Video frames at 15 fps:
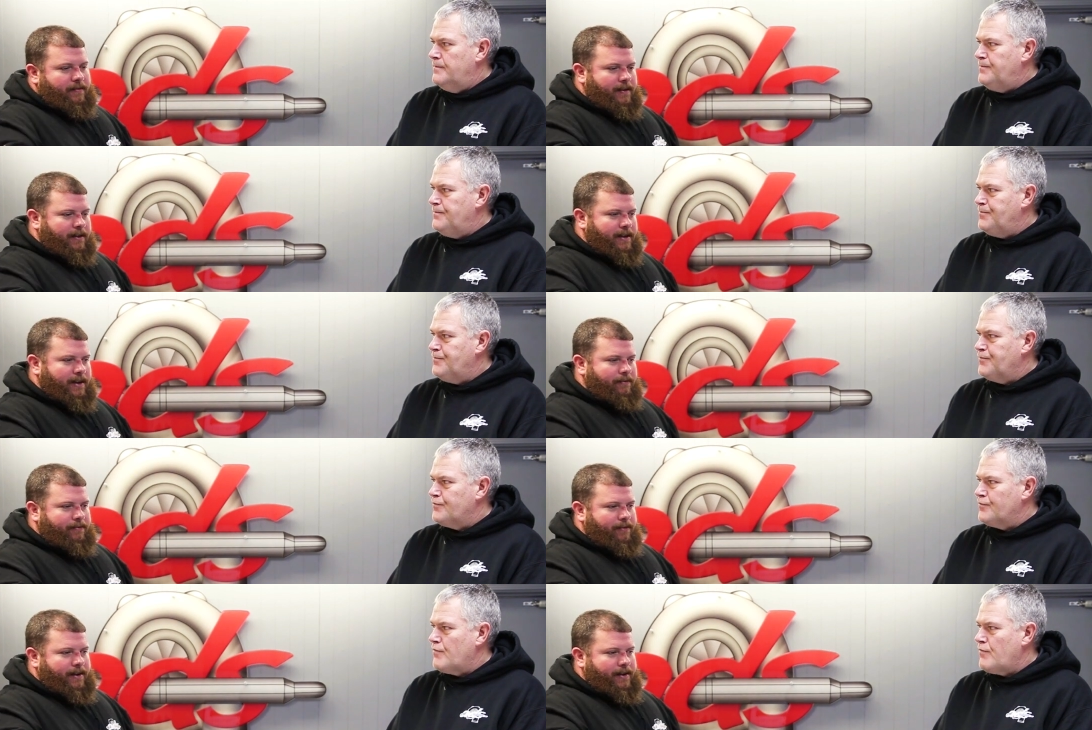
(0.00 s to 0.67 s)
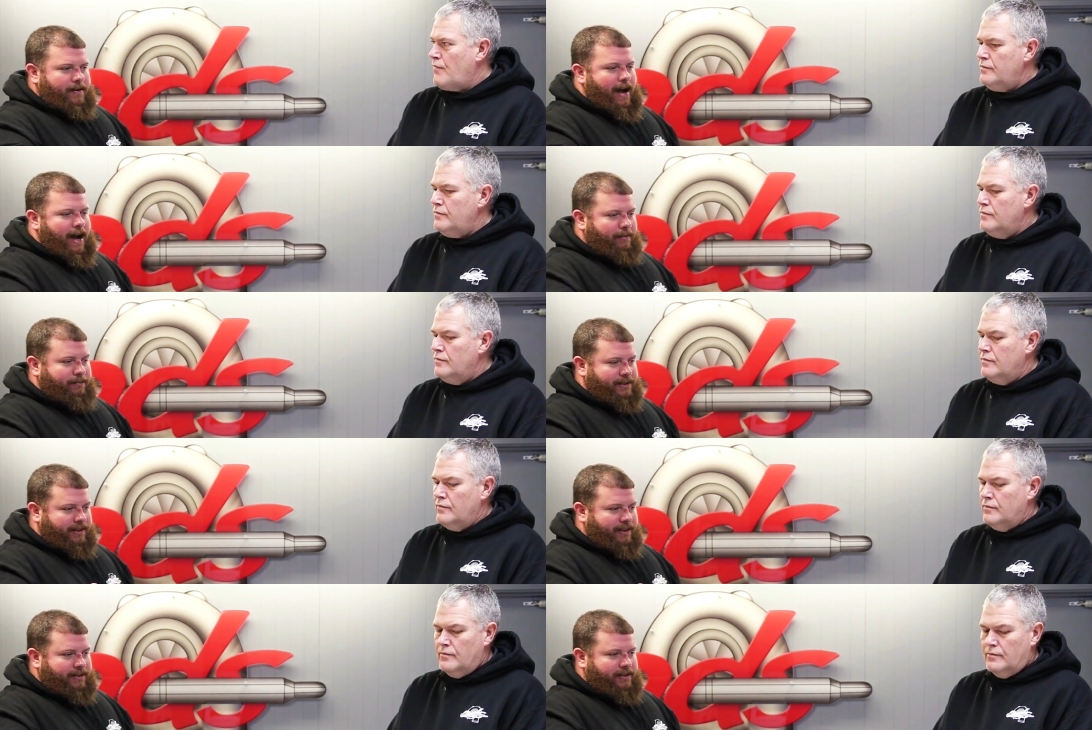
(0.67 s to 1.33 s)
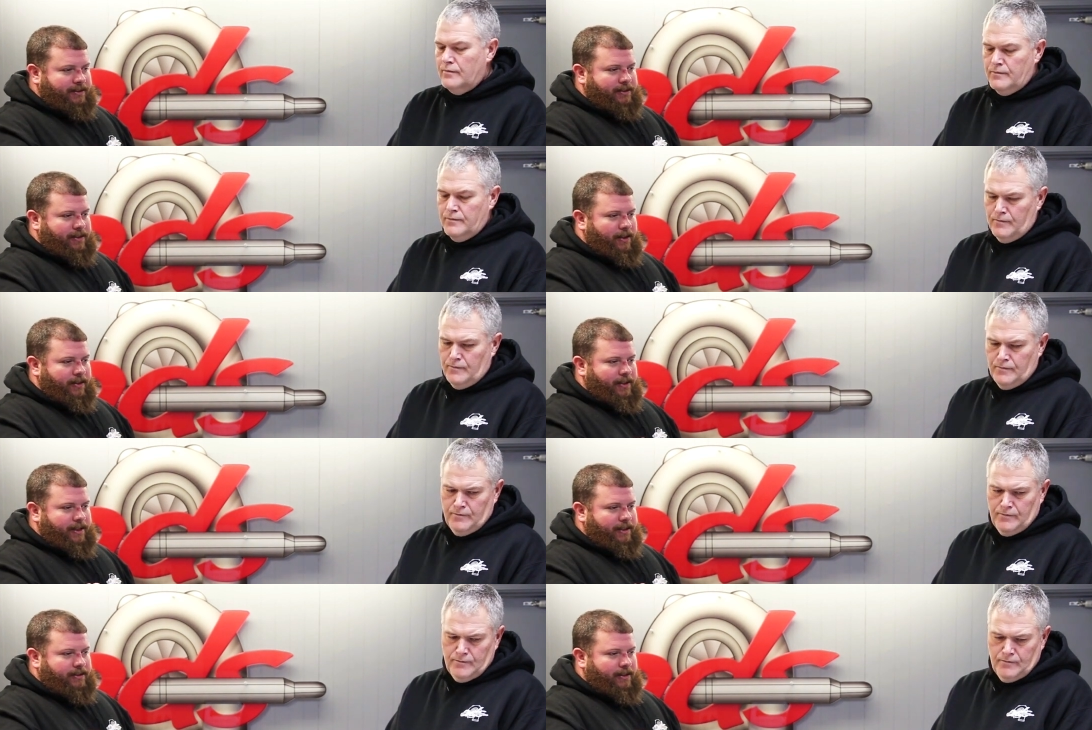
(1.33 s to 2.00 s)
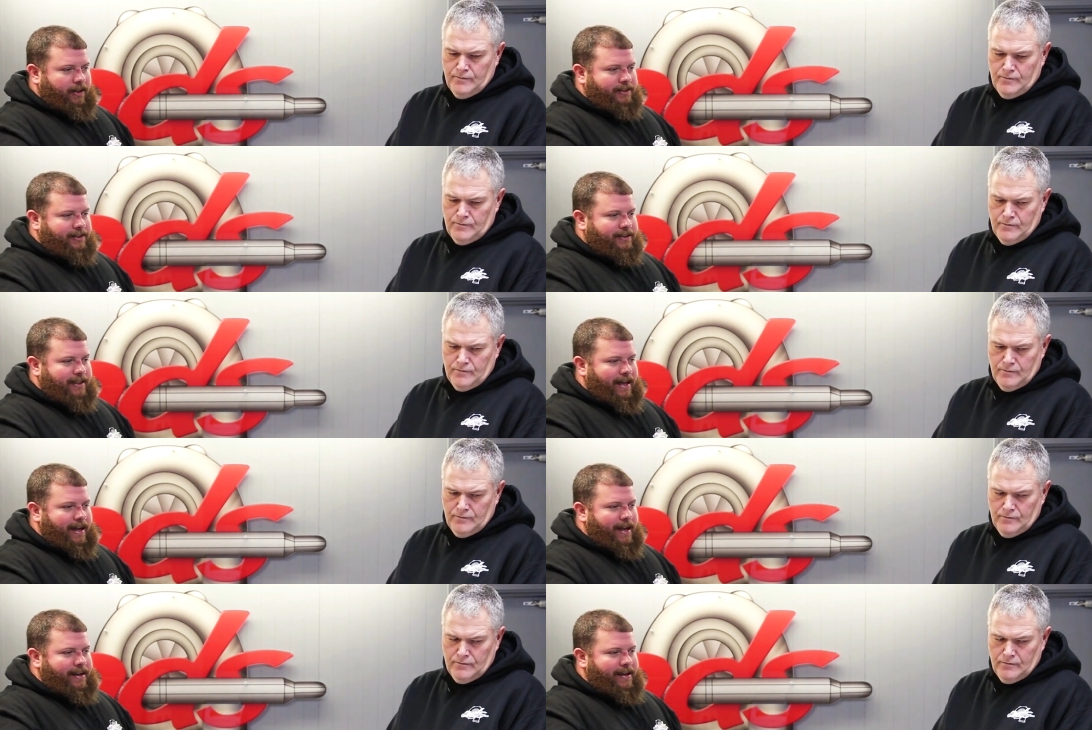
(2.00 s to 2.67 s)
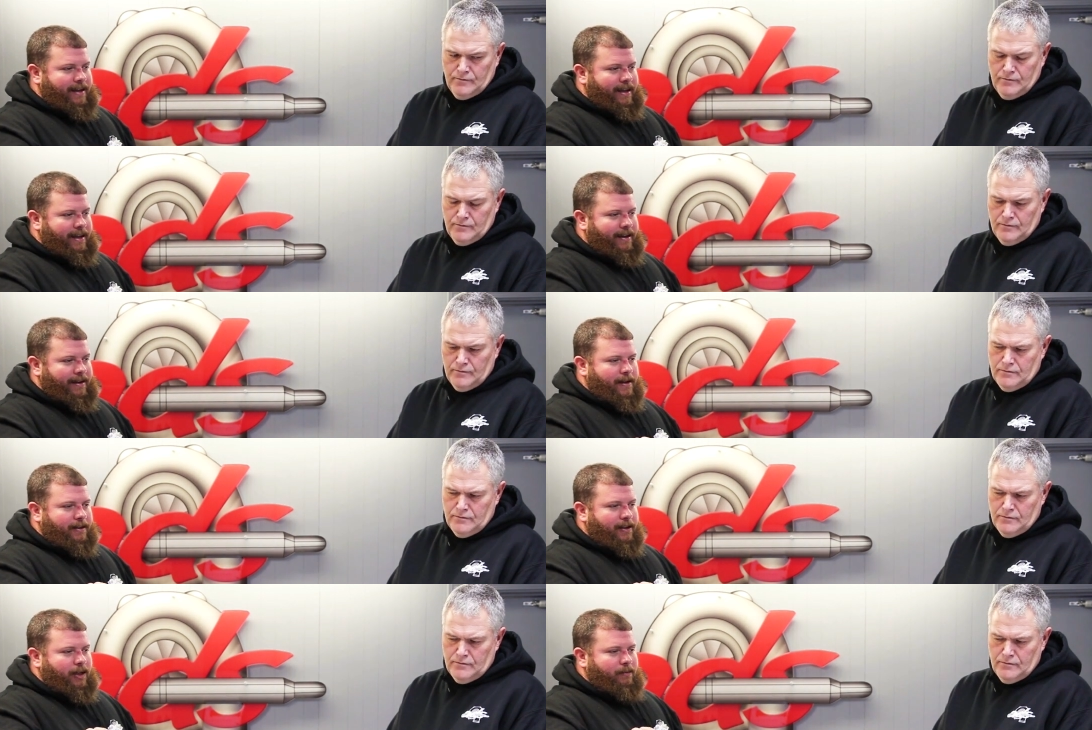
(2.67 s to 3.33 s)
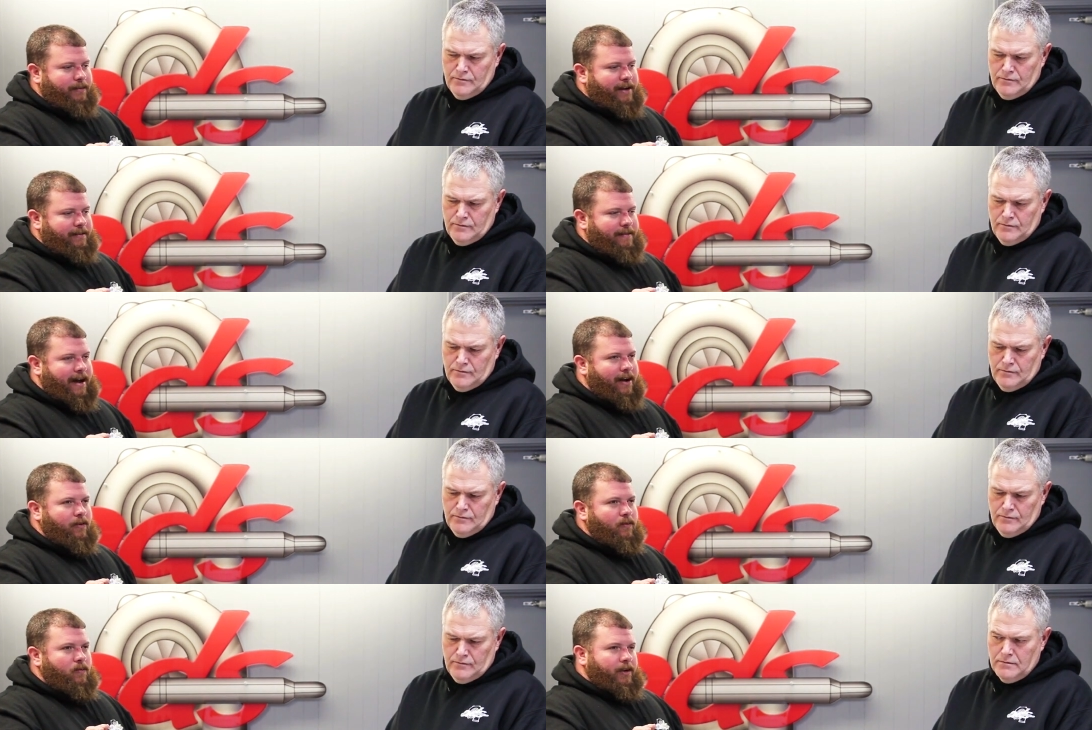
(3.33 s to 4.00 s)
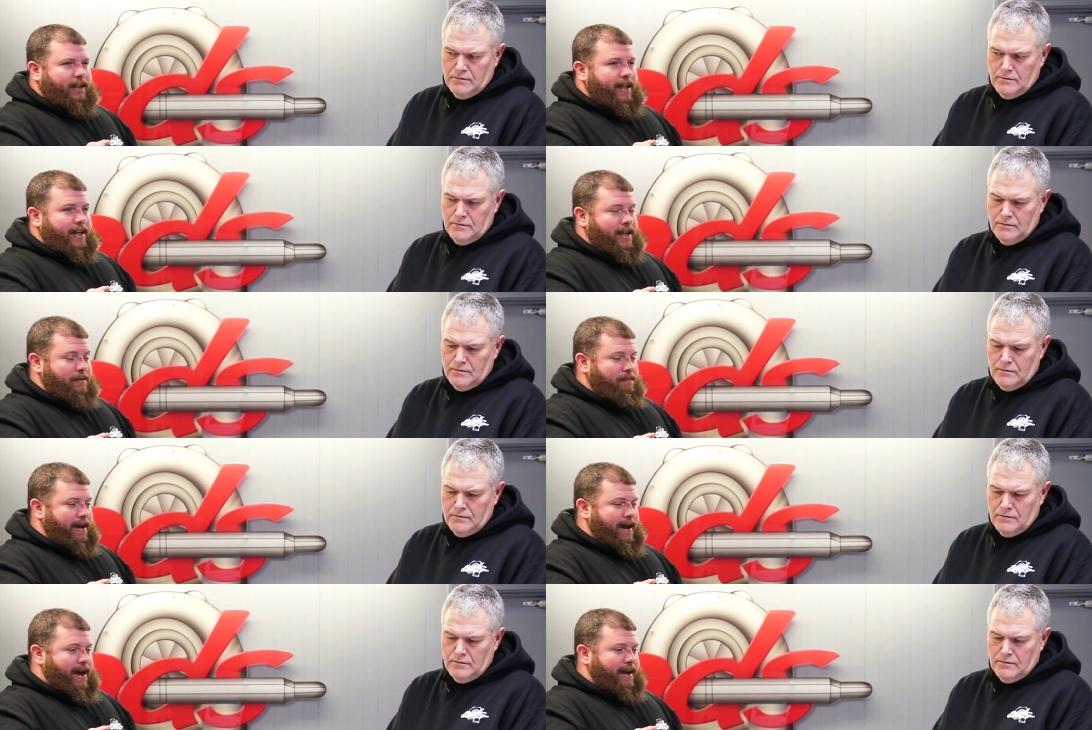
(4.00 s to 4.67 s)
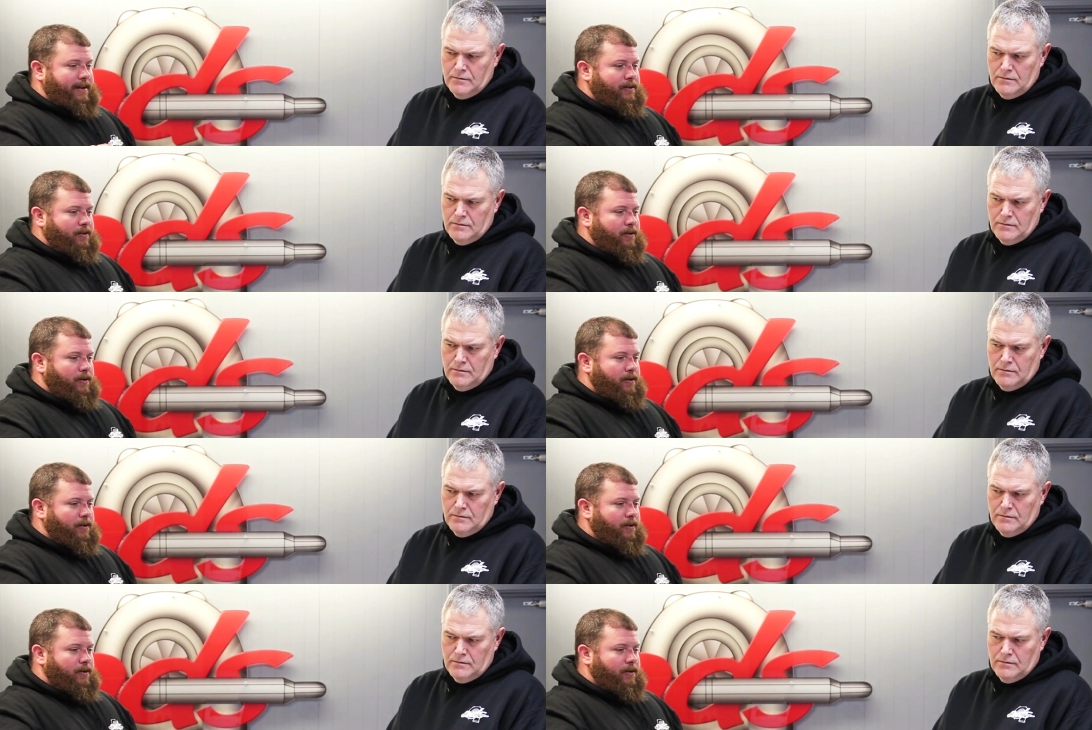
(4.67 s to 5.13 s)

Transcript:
Speaker 1: the different options on the exhaust side and a little bit about what they impact or,